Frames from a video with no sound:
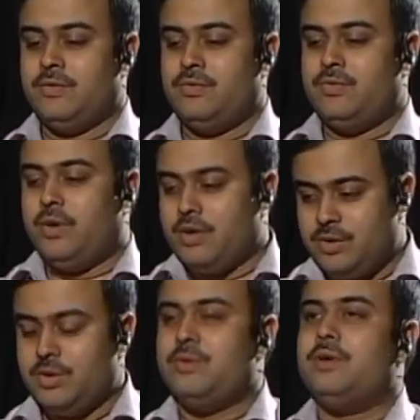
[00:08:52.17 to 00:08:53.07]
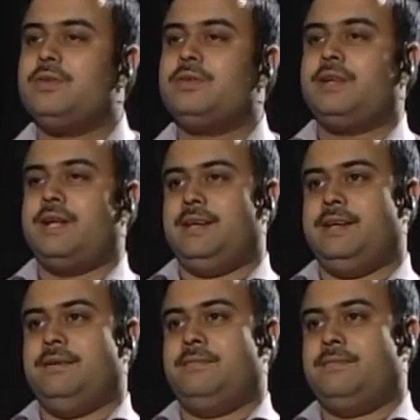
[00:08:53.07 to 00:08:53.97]
What do you want to tell
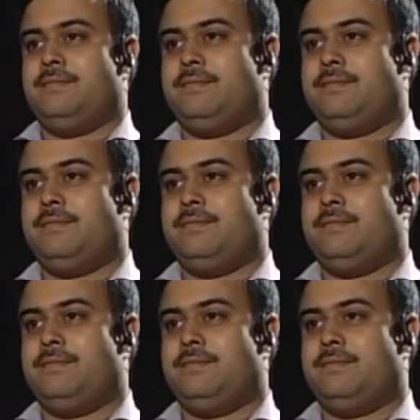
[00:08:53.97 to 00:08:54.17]
him?